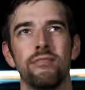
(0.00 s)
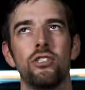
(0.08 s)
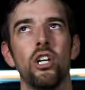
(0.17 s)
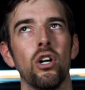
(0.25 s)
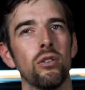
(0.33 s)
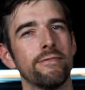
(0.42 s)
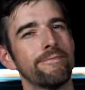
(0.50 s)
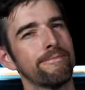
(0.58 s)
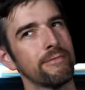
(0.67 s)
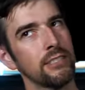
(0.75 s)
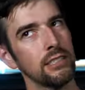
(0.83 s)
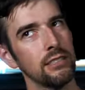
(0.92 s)
So
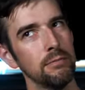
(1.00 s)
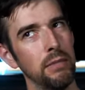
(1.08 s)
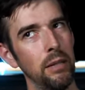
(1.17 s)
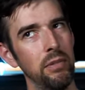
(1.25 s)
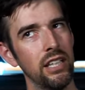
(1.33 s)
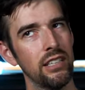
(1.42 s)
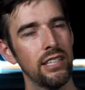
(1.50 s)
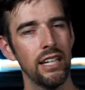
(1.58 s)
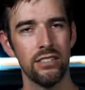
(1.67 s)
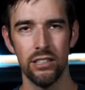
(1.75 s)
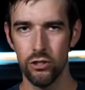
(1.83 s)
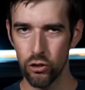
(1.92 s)
maybe this
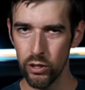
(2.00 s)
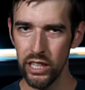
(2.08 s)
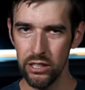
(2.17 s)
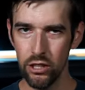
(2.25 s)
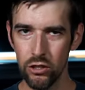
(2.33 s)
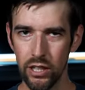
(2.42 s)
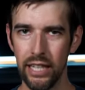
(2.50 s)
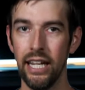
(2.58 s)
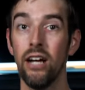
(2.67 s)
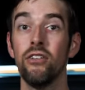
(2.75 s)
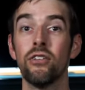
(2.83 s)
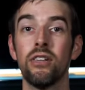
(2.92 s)
has intrigued you and
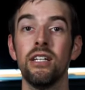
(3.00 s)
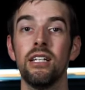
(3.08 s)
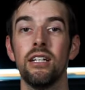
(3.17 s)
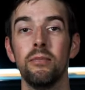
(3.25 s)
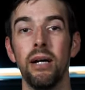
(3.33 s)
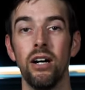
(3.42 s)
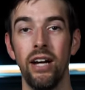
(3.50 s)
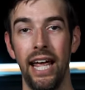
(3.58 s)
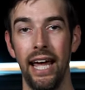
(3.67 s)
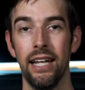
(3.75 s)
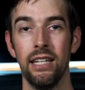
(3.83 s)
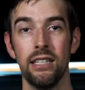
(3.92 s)
now you're thinking
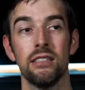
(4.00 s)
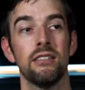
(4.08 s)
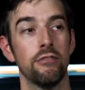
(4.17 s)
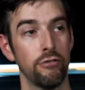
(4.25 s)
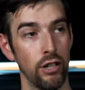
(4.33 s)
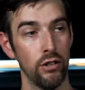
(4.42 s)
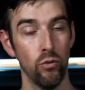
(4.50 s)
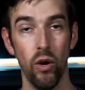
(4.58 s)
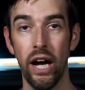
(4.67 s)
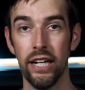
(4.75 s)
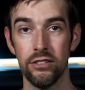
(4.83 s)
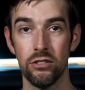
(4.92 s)
about adding front
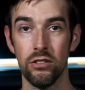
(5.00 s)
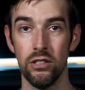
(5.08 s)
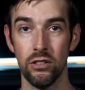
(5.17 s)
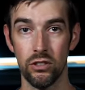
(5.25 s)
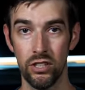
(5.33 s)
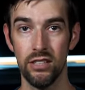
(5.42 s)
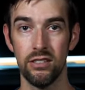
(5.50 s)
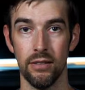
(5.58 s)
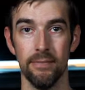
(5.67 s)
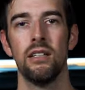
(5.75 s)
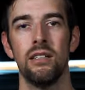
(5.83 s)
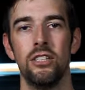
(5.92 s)
wides to your
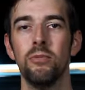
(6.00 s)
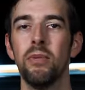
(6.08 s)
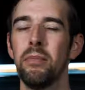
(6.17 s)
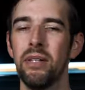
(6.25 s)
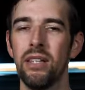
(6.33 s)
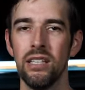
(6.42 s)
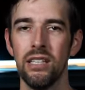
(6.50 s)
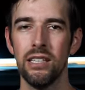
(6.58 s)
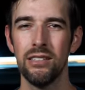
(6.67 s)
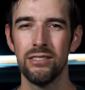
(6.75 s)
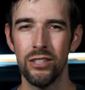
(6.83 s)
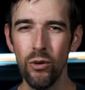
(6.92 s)
system. You might be
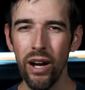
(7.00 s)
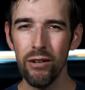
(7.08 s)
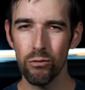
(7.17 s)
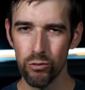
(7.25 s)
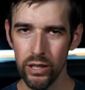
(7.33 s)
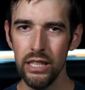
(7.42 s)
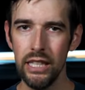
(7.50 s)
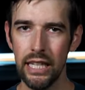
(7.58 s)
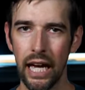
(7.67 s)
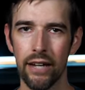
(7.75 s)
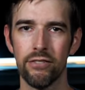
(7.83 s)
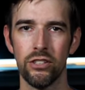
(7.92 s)
thinking, do I really
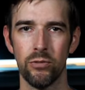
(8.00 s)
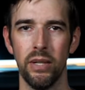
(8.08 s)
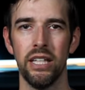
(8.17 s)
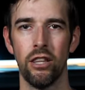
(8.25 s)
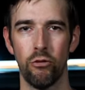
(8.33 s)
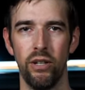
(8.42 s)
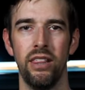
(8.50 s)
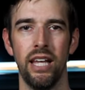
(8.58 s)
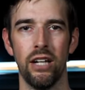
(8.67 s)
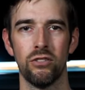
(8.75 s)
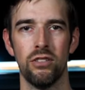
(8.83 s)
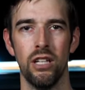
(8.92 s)
have to spend
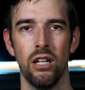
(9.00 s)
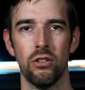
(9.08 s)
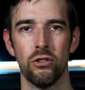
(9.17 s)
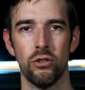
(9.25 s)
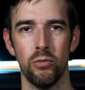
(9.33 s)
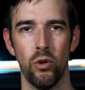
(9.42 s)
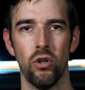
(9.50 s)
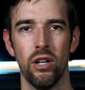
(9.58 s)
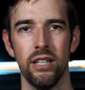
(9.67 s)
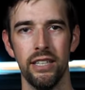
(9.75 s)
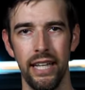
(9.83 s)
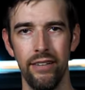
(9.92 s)
$3,000 or more
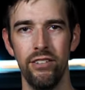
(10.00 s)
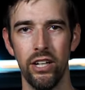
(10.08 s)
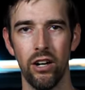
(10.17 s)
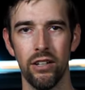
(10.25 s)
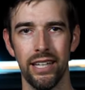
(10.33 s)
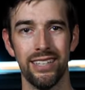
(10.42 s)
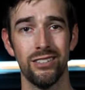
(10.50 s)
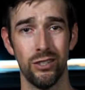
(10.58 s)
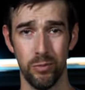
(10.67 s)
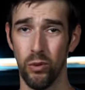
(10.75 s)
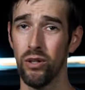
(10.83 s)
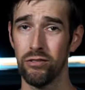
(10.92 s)
on an AVR that can
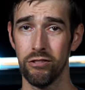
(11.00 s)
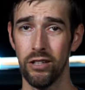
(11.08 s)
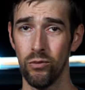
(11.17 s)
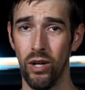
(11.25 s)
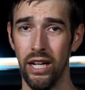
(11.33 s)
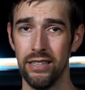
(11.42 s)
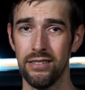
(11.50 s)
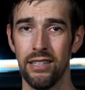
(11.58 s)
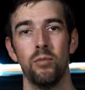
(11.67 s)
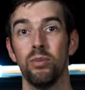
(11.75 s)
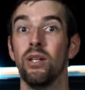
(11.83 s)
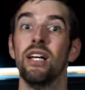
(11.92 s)
support front wides,
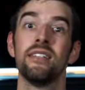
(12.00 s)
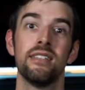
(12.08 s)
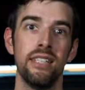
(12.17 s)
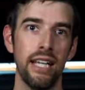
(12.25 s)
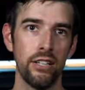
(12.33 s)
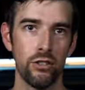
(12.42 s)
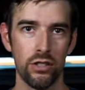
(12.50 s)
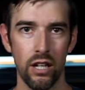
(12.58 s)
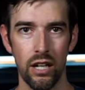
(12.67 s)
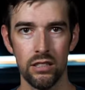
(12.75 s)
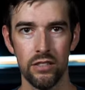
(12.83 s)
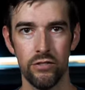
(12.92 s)
plus the extra
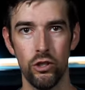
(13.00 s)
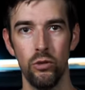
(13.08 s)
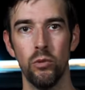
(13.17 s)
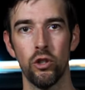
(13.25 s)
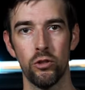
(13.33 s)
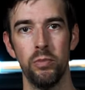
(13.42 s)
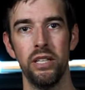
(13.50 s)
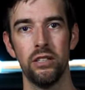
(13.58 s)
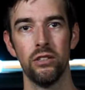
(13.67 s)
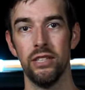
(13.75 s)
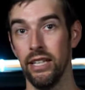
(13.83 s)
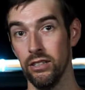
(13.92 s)
cost of two more
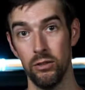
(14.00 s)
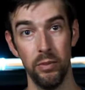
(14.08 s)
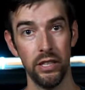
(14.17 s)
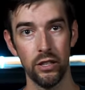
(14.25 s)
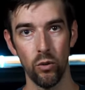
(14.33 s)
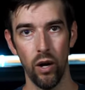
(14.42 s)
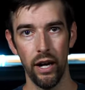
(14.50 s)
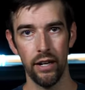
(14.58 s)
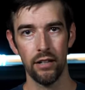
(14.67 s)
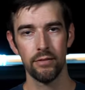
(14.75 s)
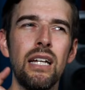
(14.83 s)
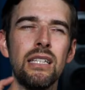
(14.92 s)
speakers and speaker wire?